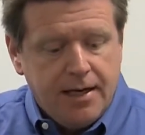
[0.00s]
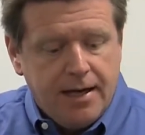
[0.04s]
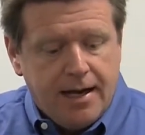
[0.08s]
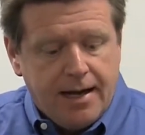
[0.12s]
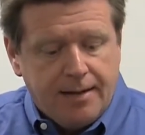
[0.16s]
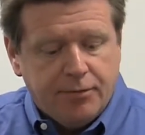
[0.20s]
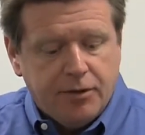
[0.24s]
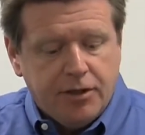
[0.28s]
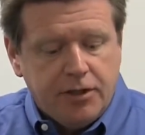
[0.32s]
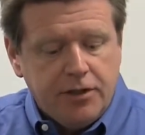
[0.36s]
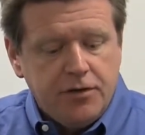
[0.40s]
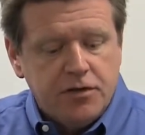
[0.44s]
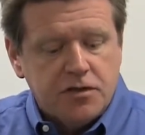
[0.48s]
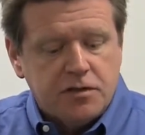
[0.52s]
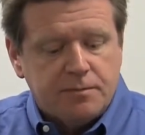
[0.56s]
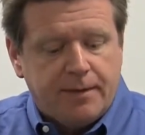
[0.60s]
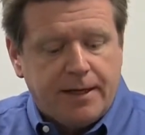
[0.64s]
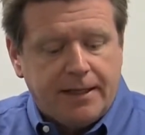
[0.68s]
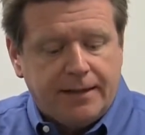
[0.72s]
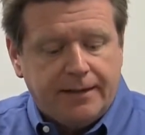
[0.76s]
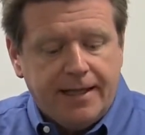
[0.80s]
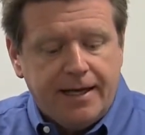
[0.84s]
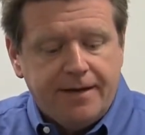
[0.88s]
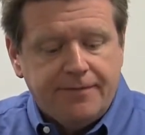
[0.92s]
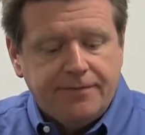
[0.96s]
I'm going to use
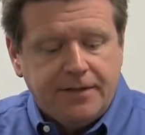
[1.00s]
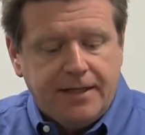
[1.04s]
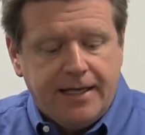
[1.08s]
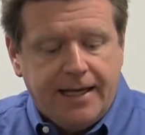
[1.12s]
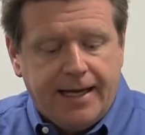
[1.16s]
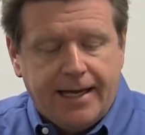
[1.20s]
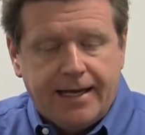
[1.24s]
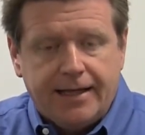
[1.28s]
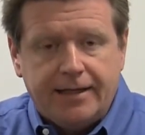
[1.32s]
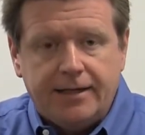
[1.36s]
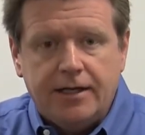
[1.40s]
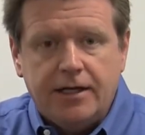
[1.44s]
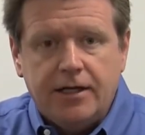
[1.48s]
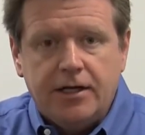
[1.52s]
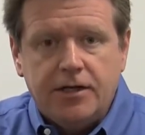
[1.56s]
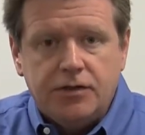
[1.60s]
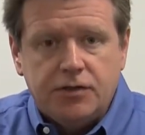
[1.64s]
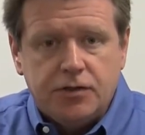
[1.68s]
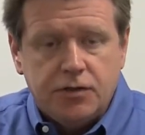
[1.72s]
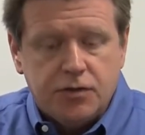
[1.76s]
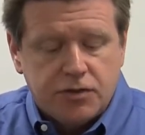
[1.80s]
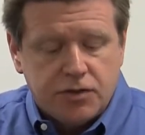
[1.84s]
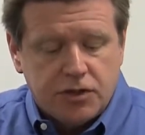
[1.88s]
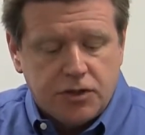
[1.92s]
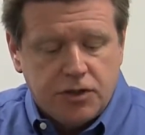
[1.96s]
my left hand
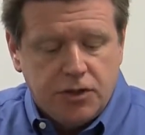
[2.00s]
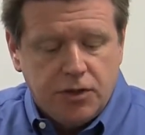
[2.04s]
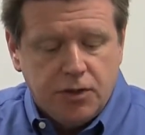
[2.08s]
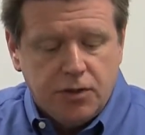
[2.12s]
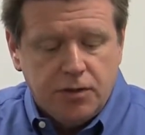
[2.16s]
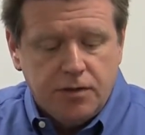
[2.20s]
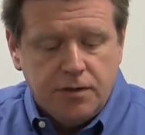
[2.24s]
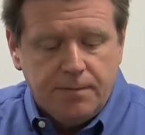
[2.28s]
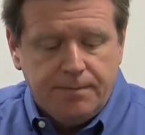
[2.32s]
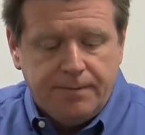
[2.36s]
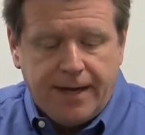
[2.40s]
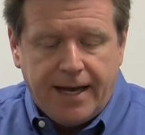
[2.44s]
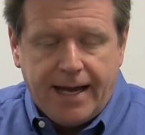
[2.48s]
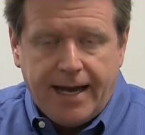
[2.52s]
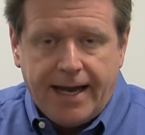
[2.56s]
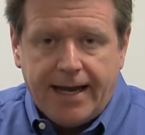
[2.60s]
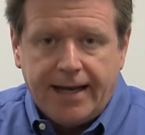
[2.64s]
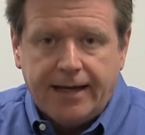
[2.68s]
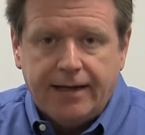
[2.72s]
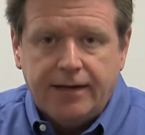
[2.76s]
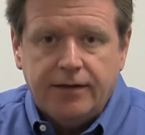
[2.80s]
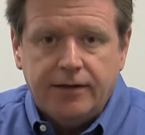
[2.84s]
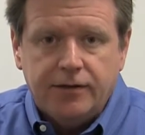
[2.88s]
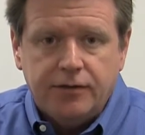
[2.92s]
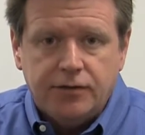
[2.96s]
to secure the
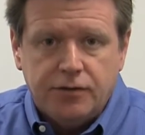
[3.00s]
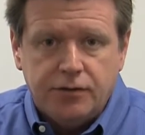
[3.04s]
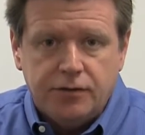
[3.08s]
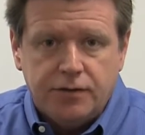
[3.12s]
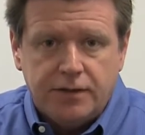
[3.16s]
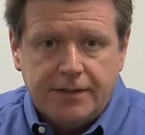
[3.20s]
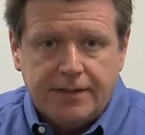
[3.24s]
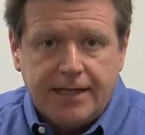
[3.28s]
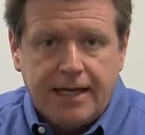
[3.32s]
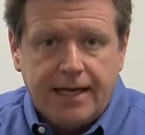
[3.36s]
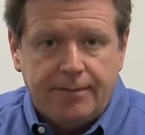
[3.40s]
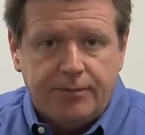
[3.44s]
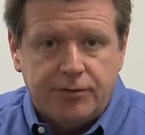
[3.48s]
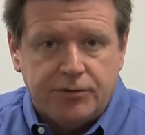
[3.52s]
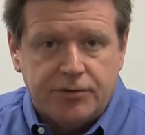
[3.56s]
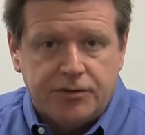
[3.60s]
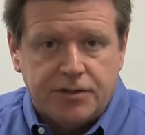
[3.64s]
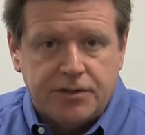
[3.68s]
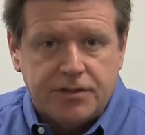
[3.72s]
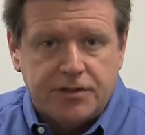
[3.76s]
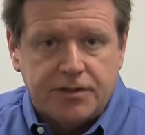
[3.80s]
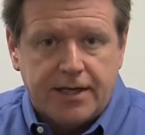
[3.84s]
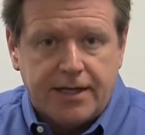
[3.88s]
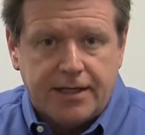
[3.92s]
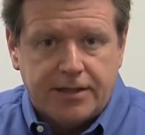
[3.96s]
bag to the table
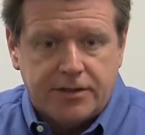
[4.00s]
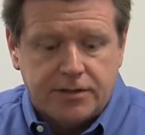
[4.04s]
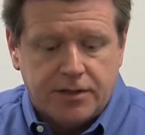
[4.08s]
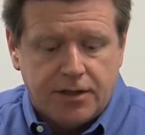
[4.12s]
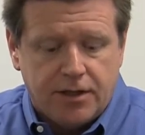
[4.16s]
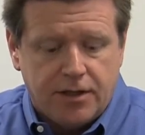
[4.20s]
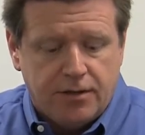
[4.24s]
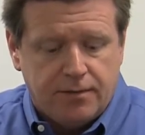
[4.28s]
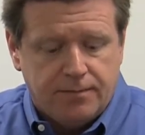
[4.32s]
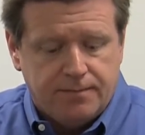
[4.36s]
just like so.